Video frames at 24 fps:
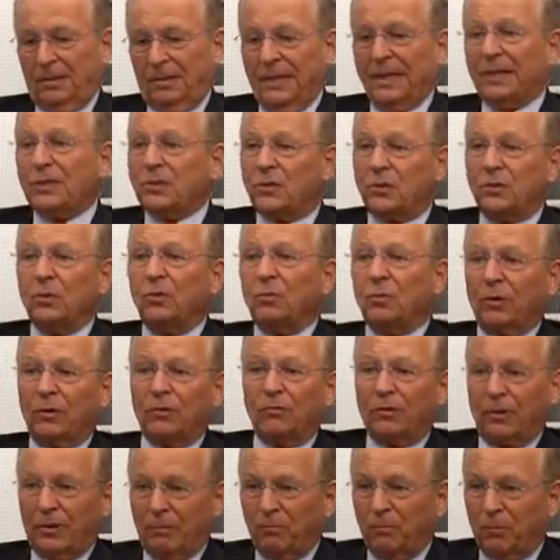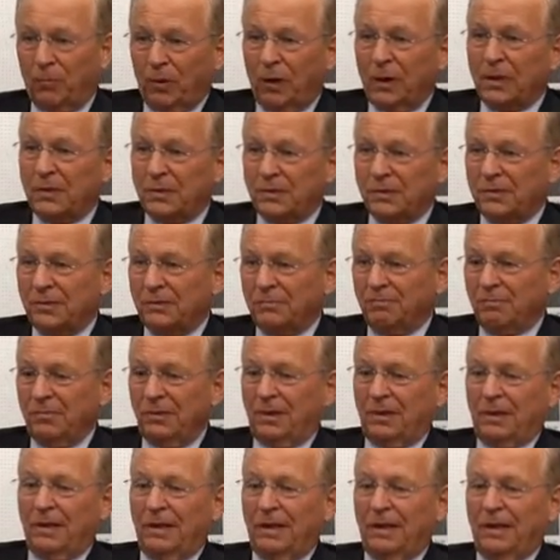let's do what Trump wants,
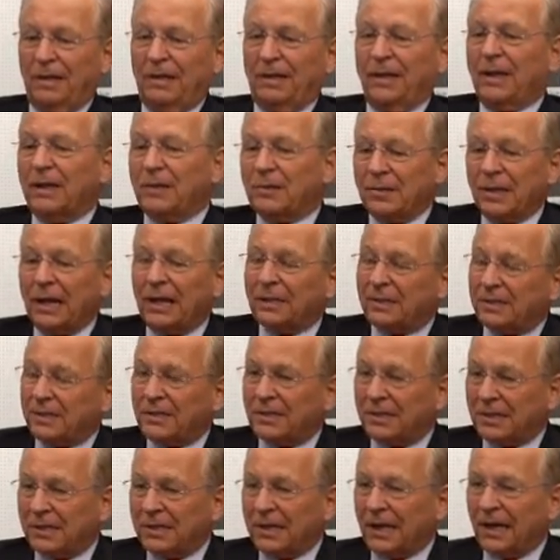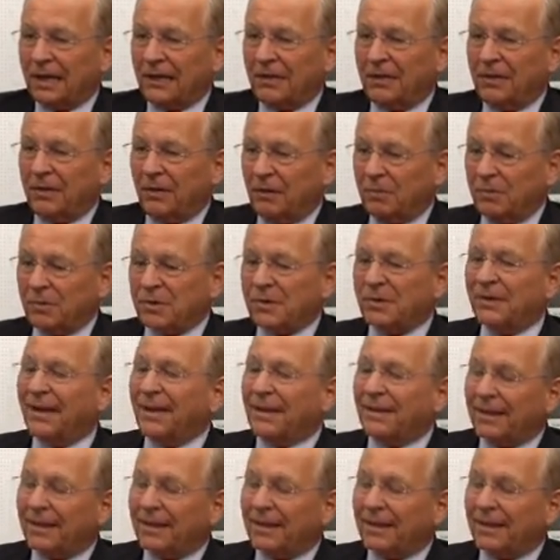and the other side says exactly the opposite.